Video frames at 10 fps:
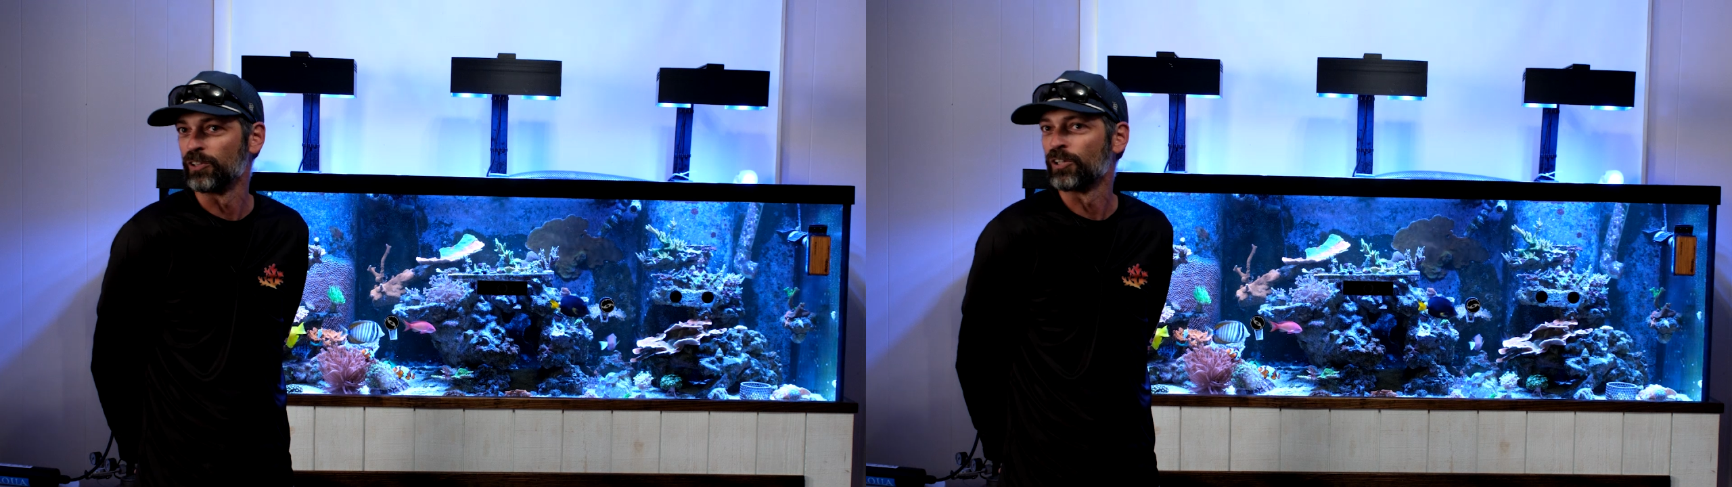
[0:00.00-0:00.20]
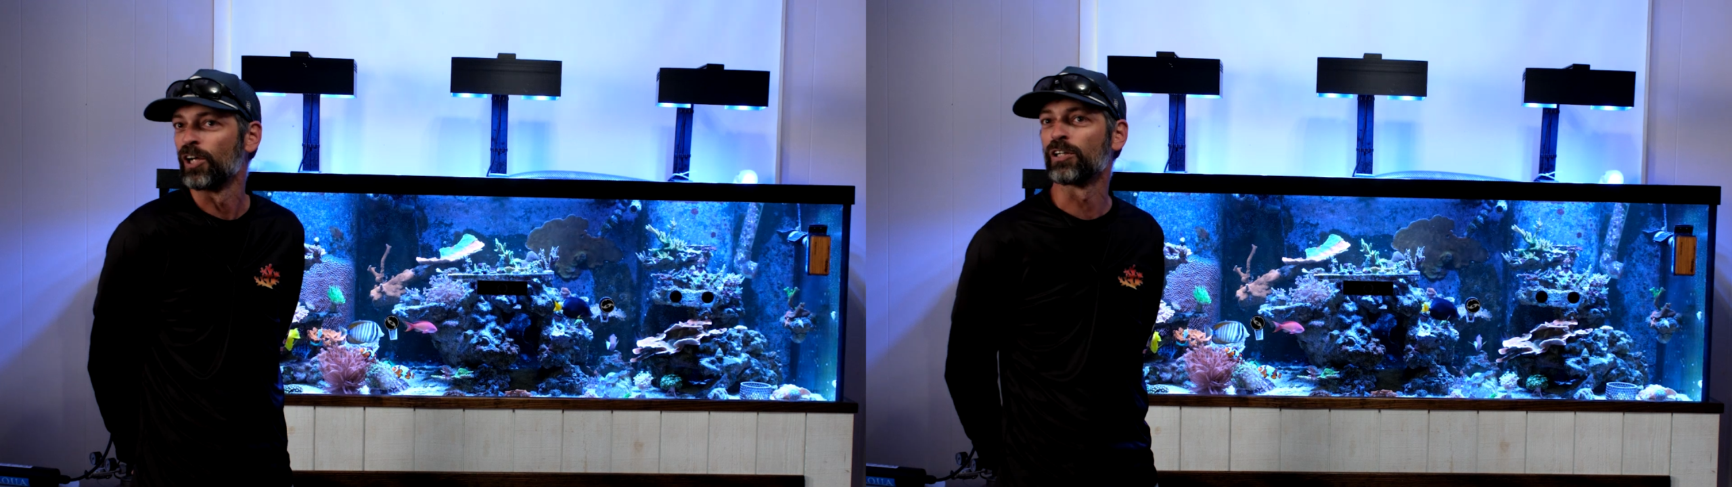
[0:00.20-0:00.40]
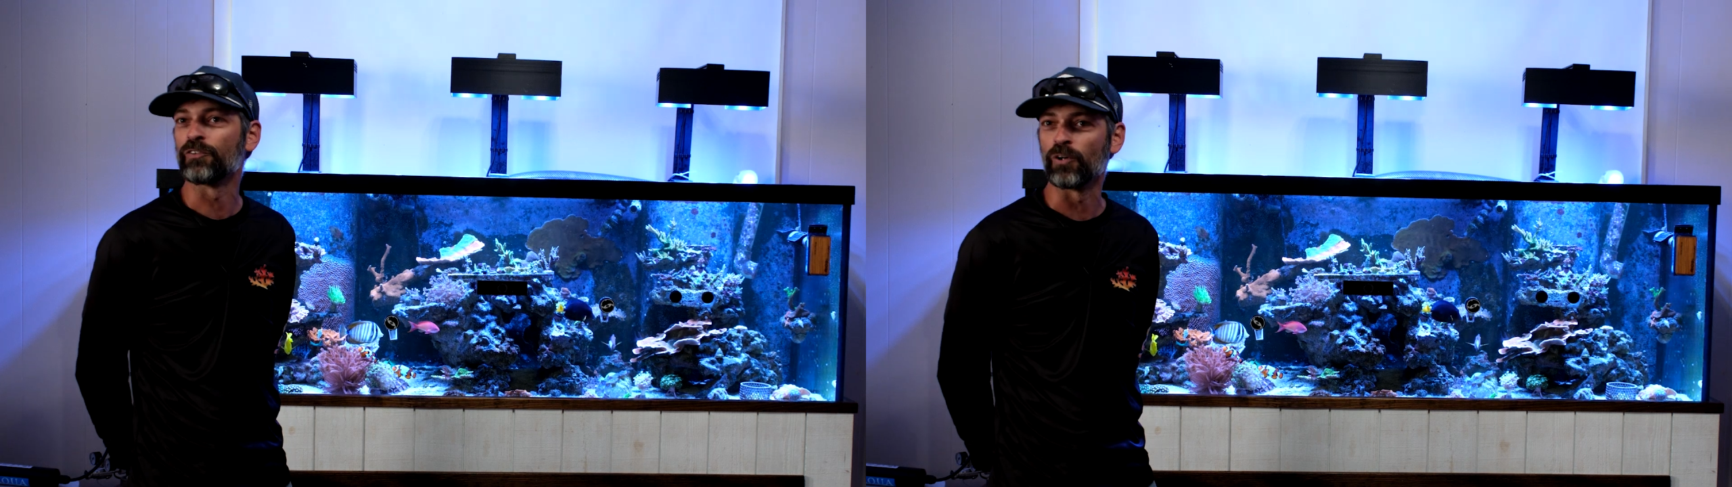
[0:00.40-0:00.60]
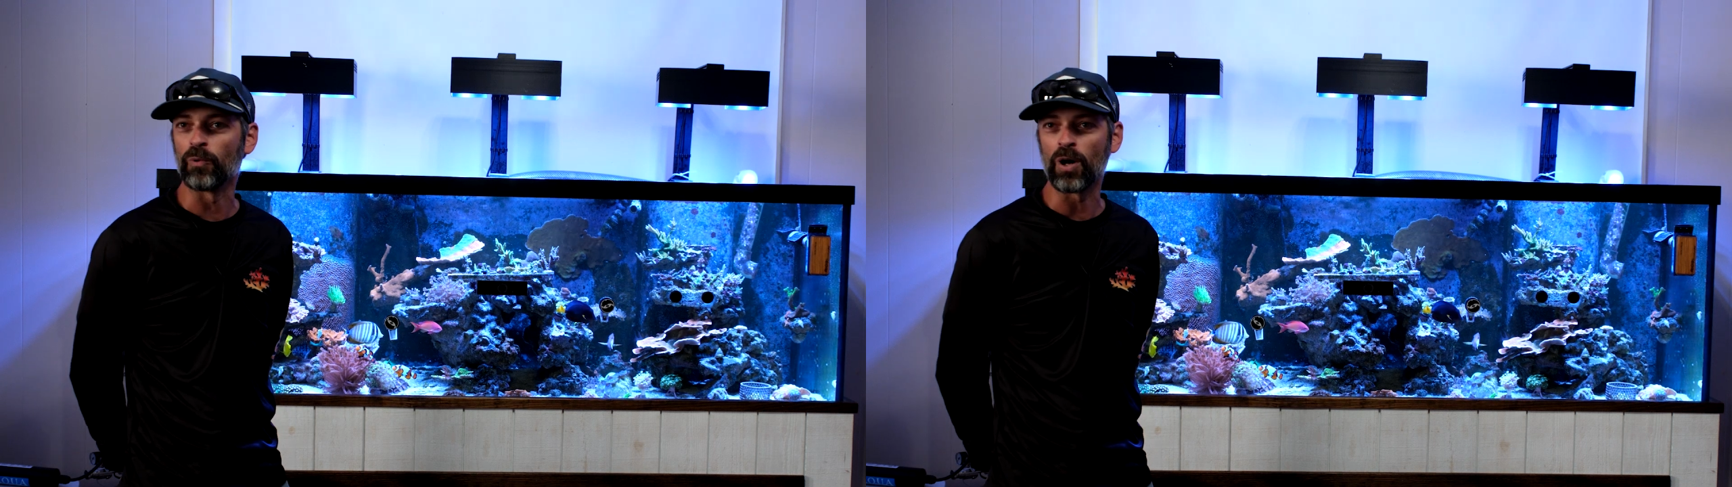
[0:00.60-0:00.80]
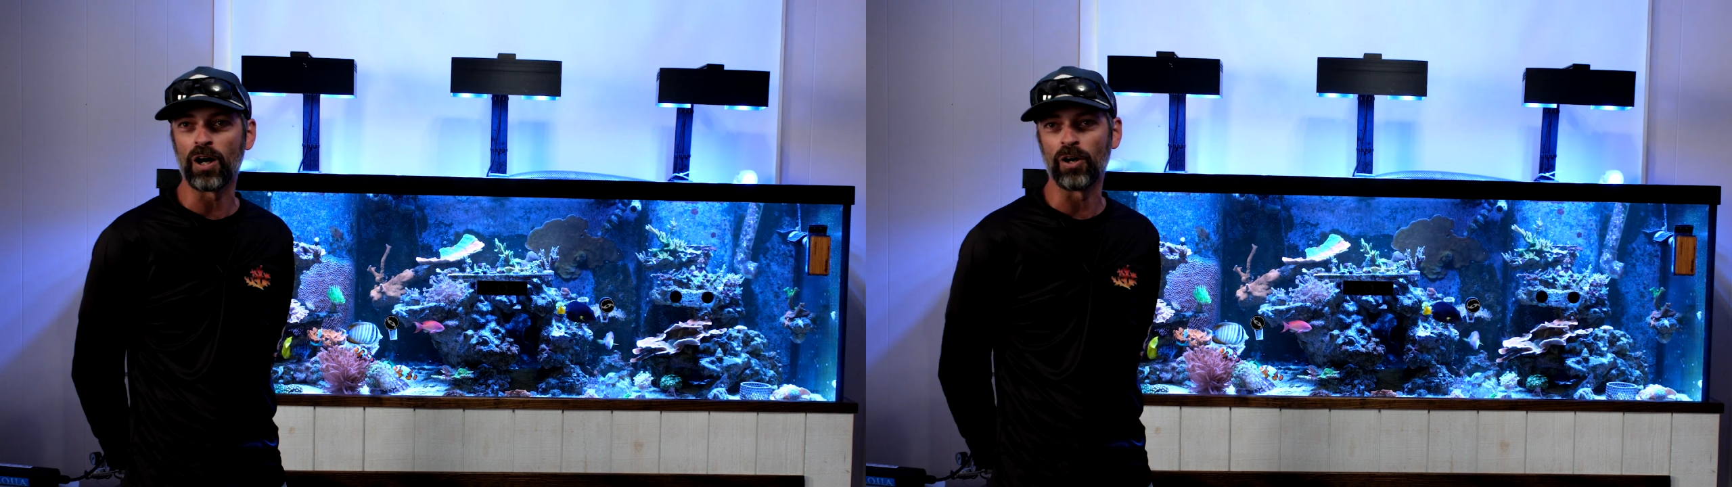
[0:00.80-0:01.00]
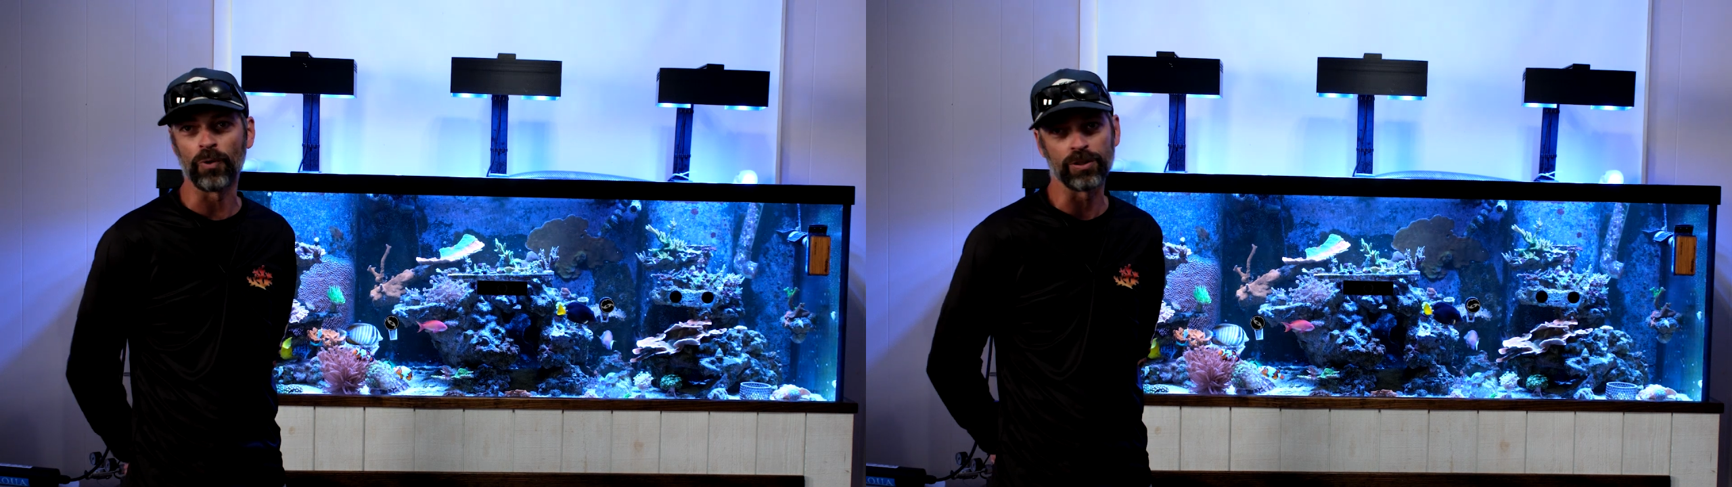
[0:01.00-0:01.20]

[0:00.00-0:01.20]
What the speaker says: to look ugly for a while,